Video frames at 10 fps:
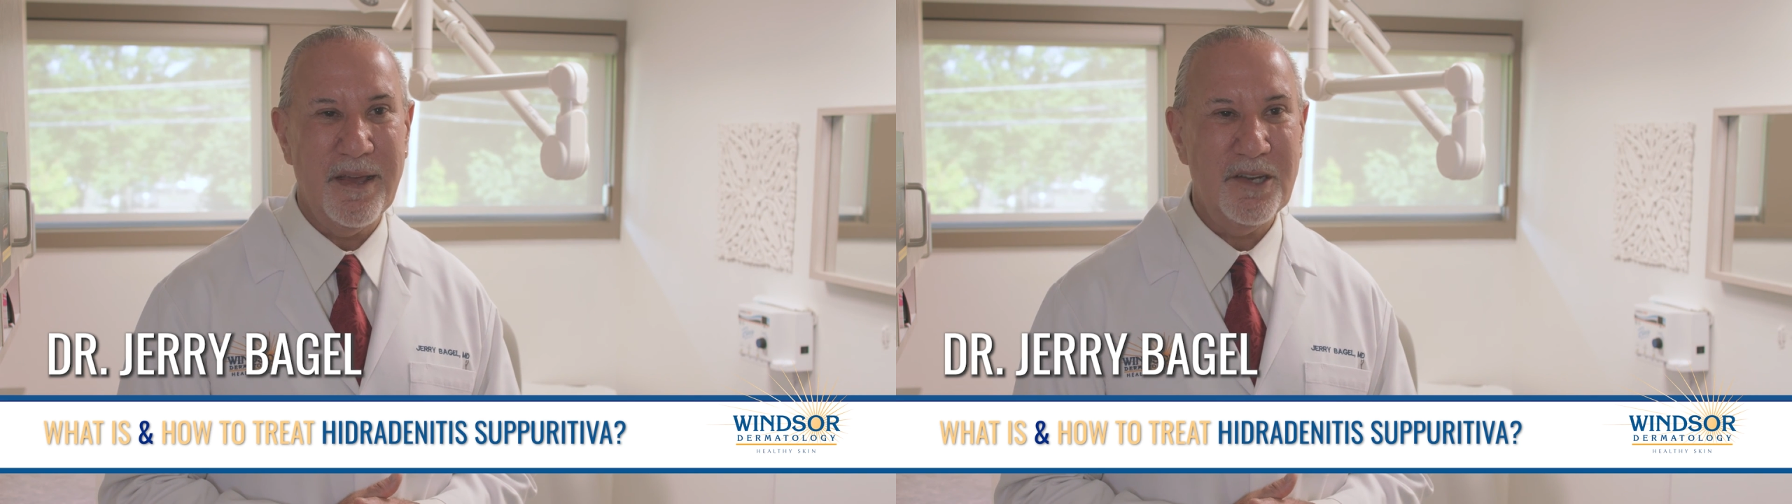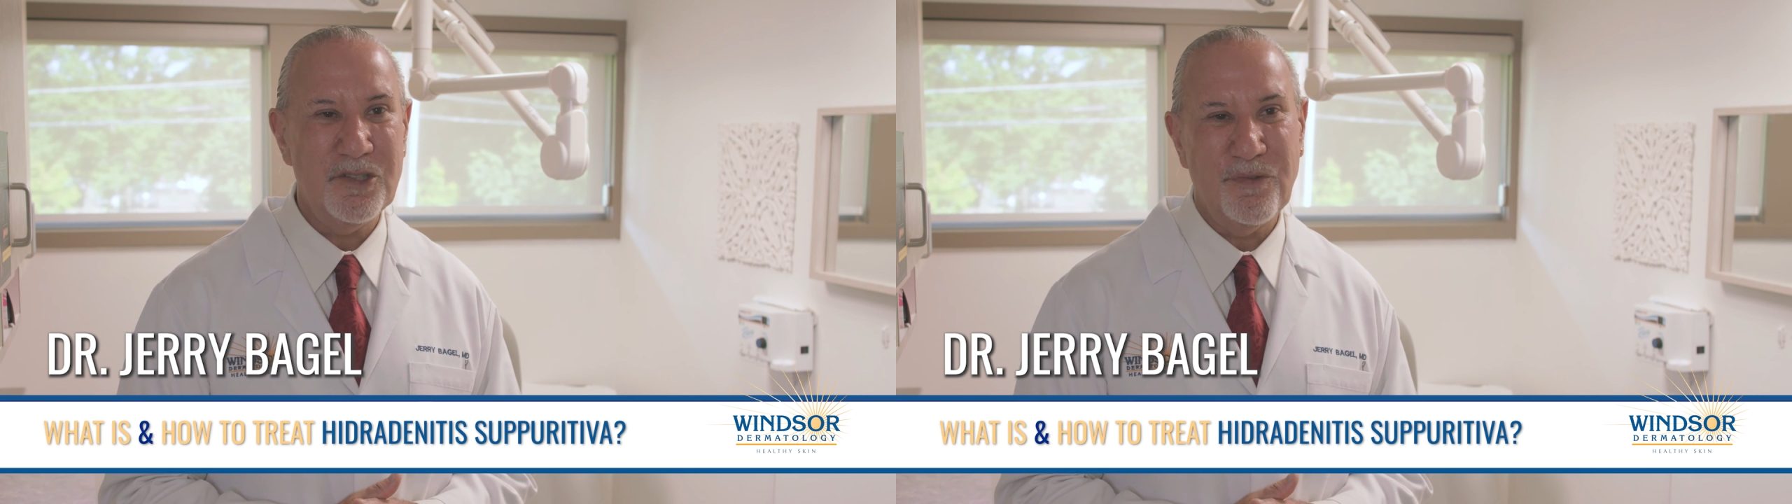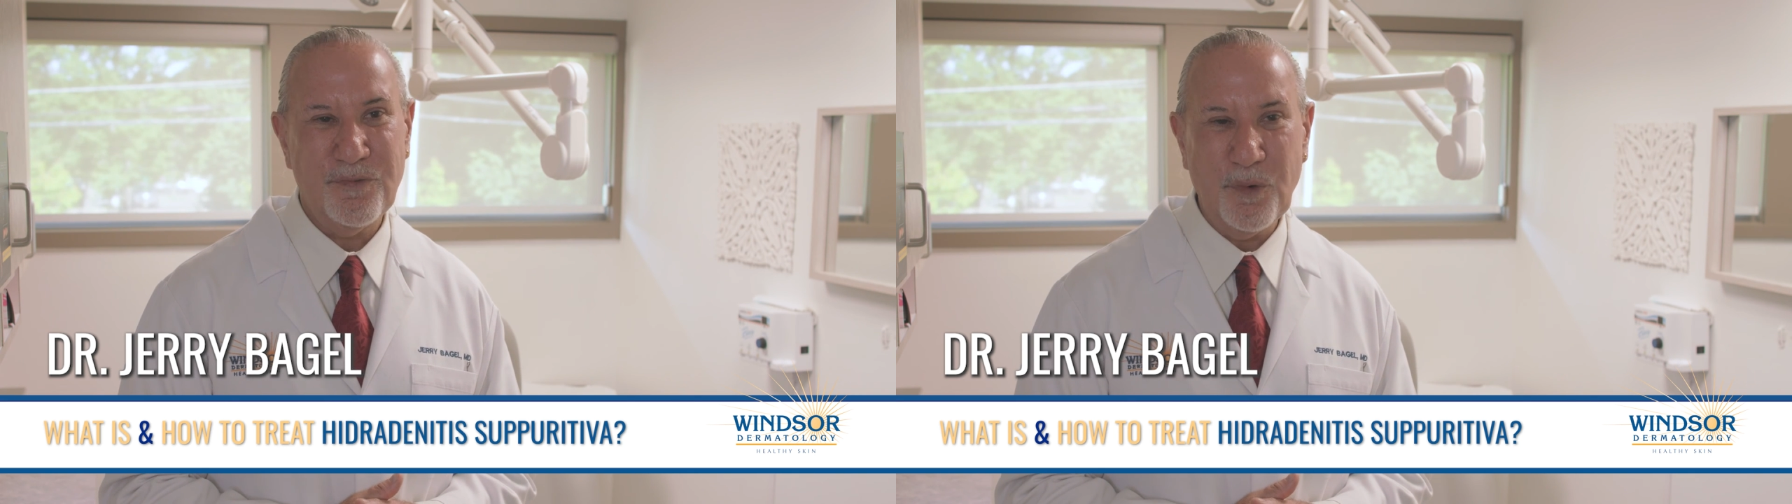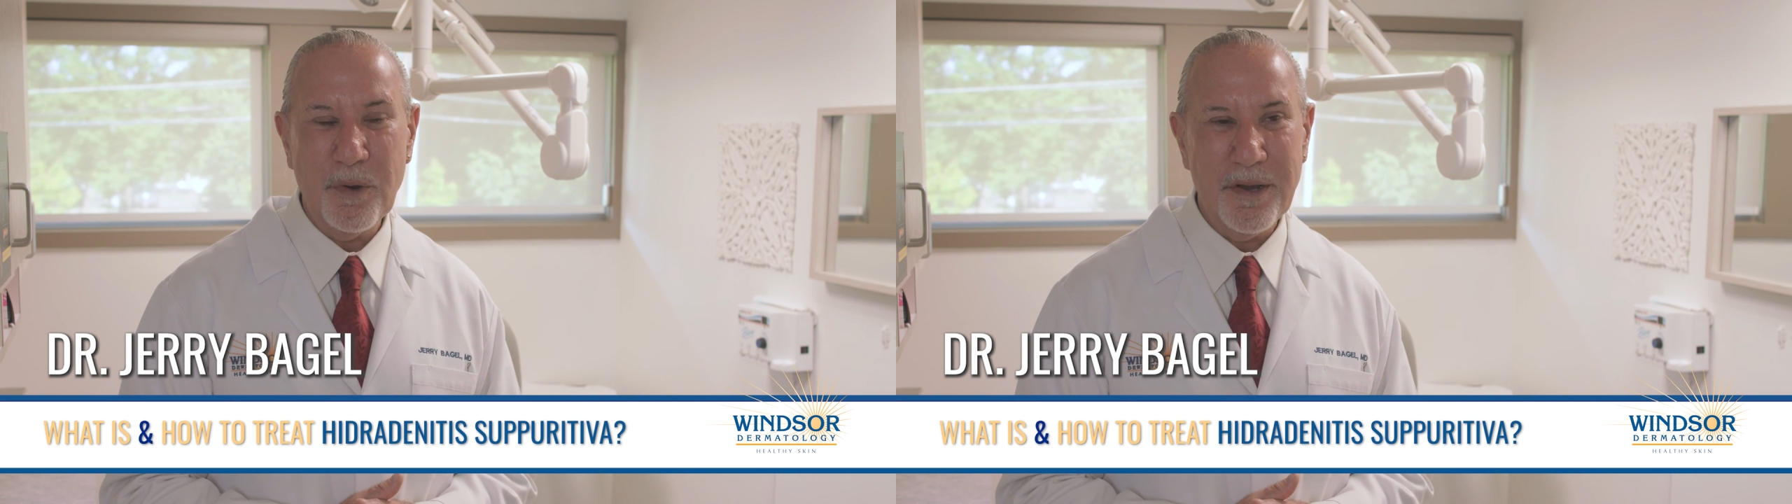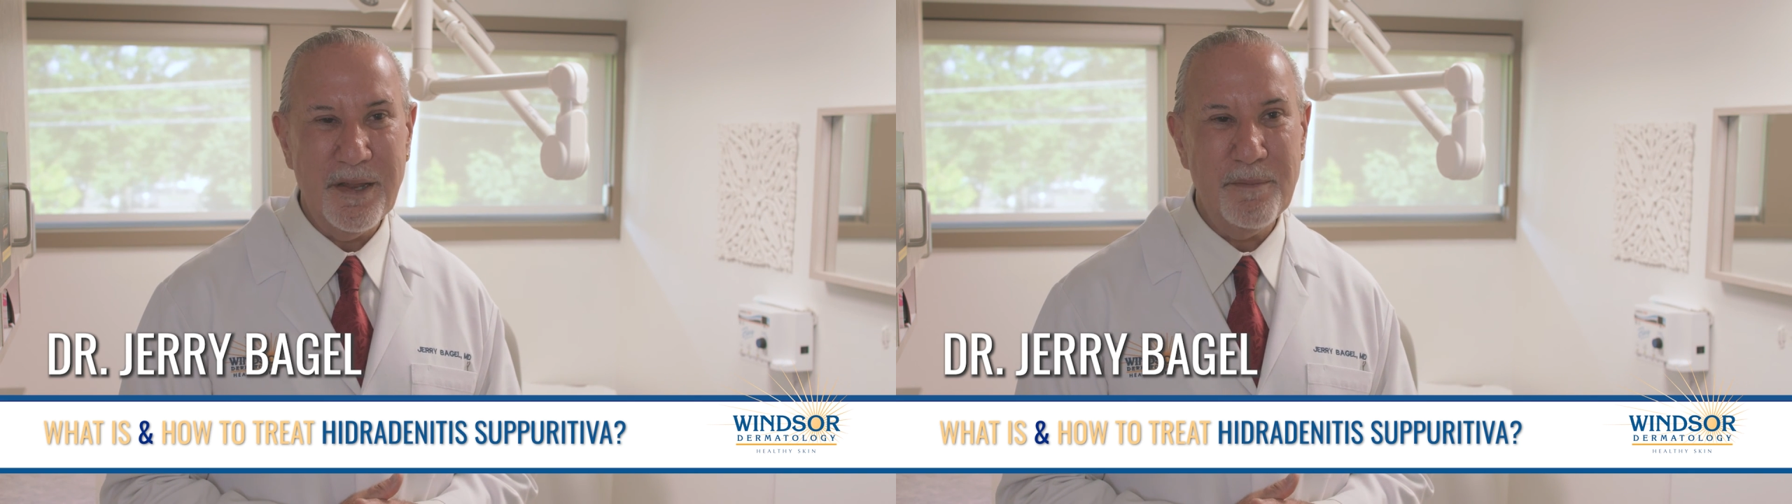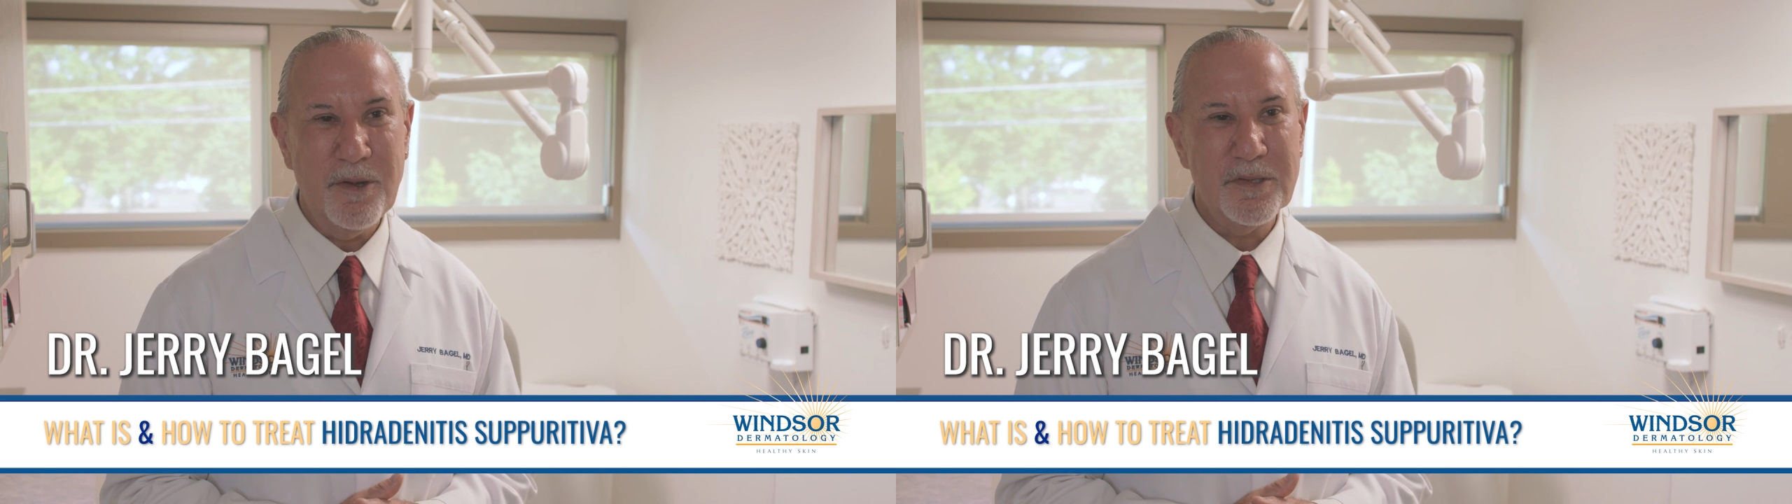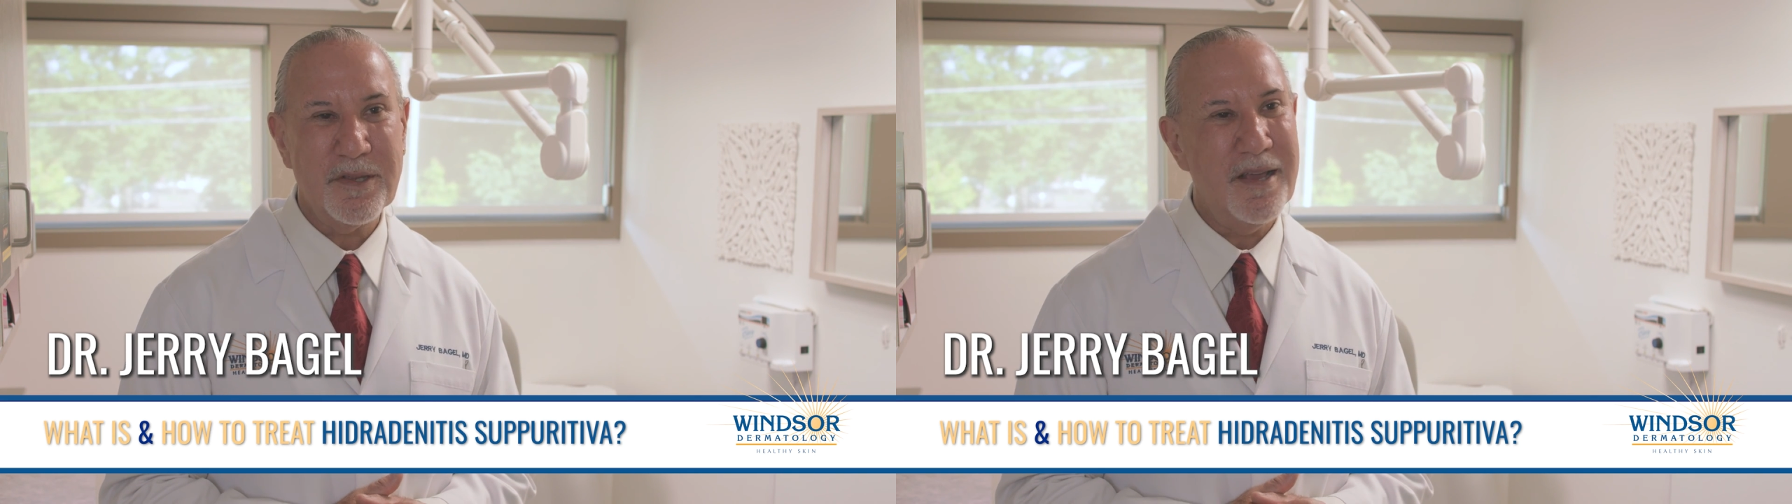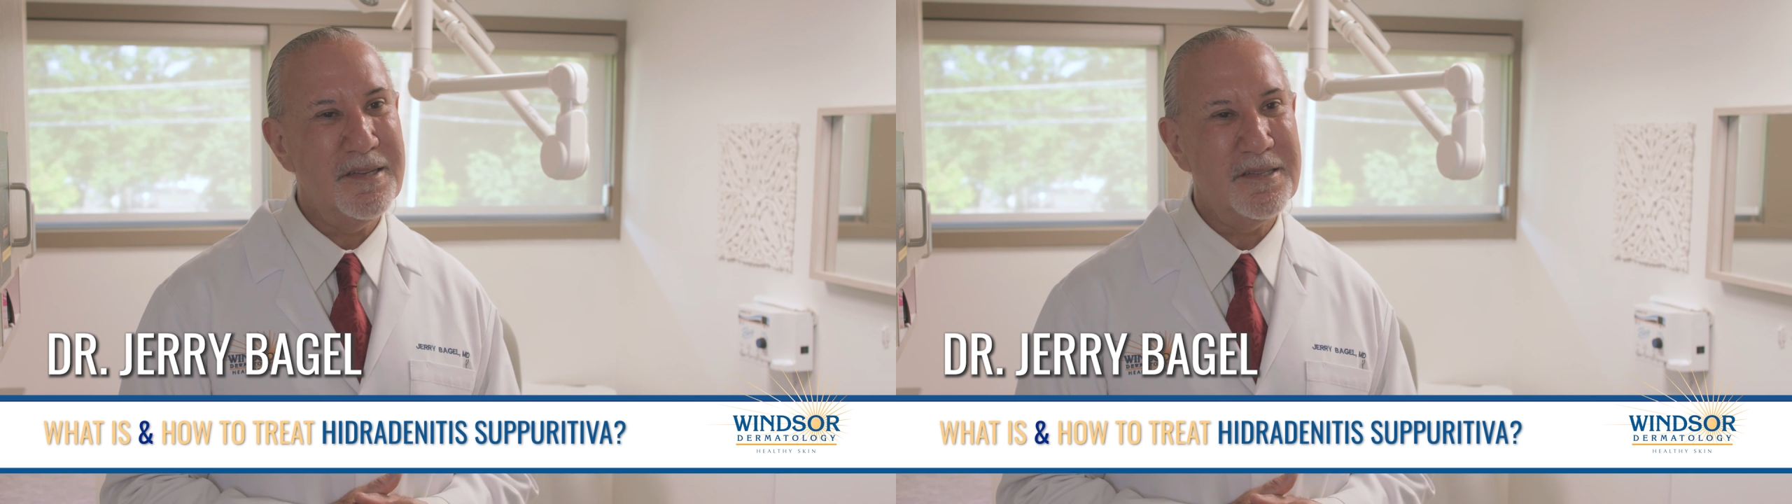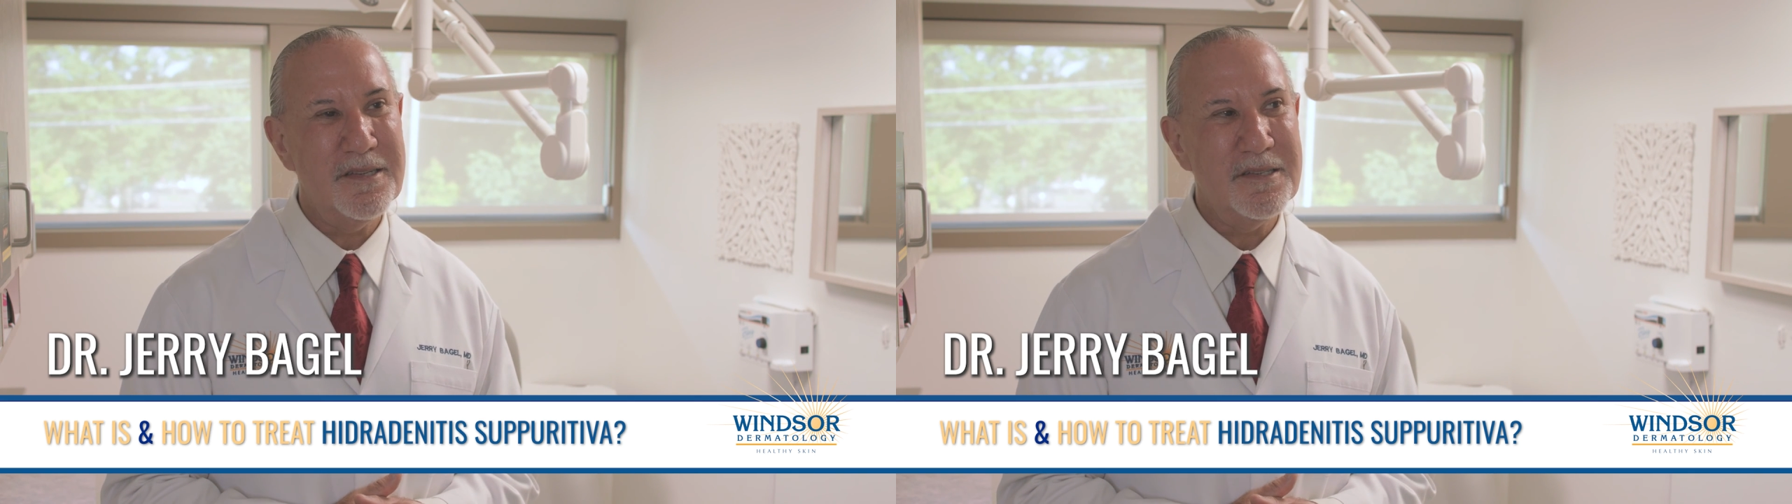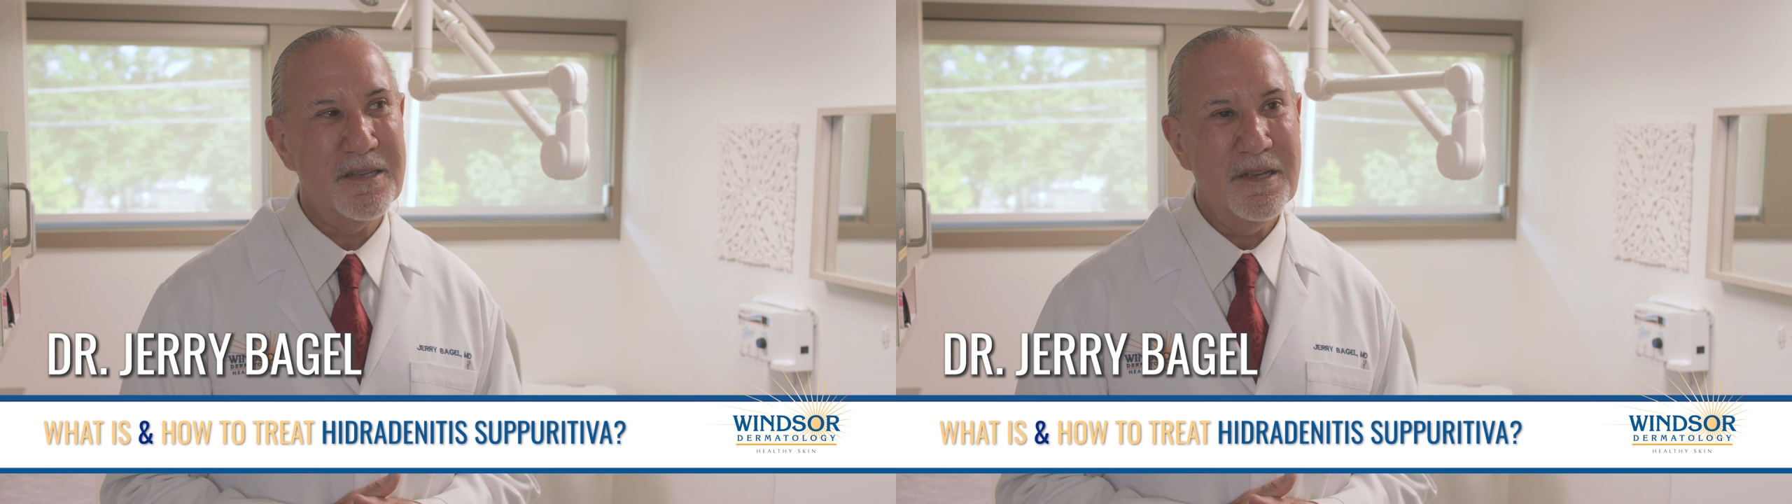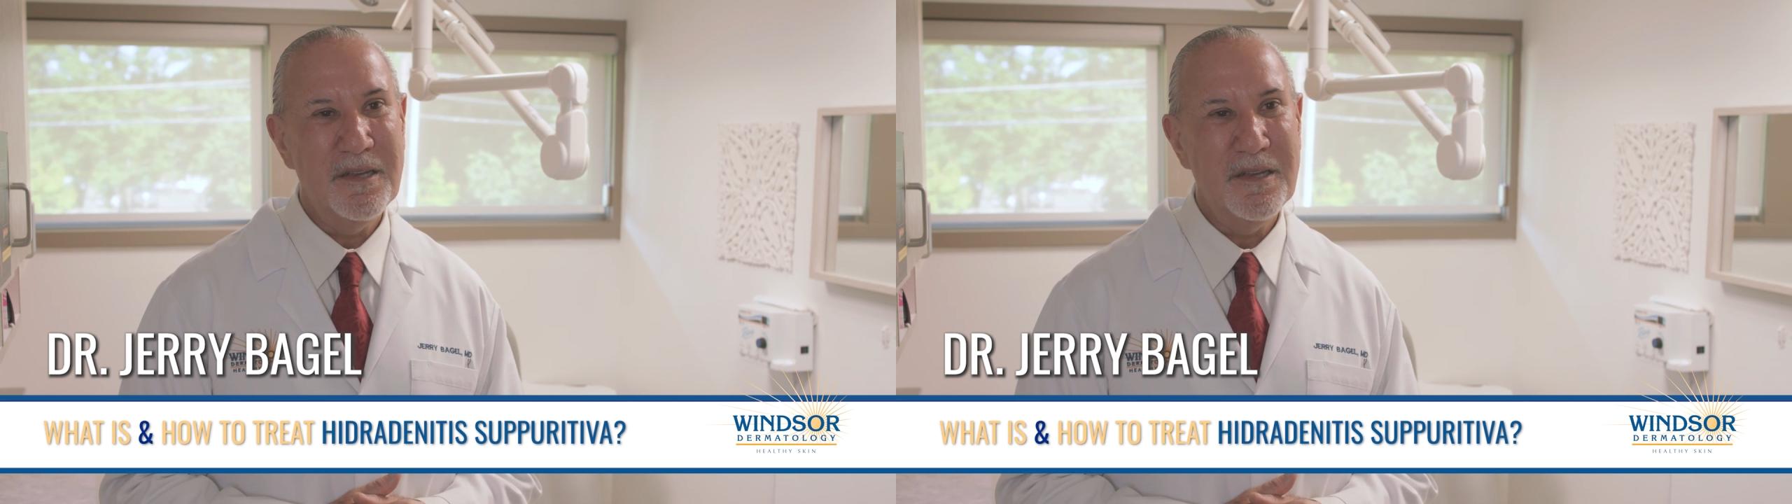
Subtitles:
age of 40 in most cases,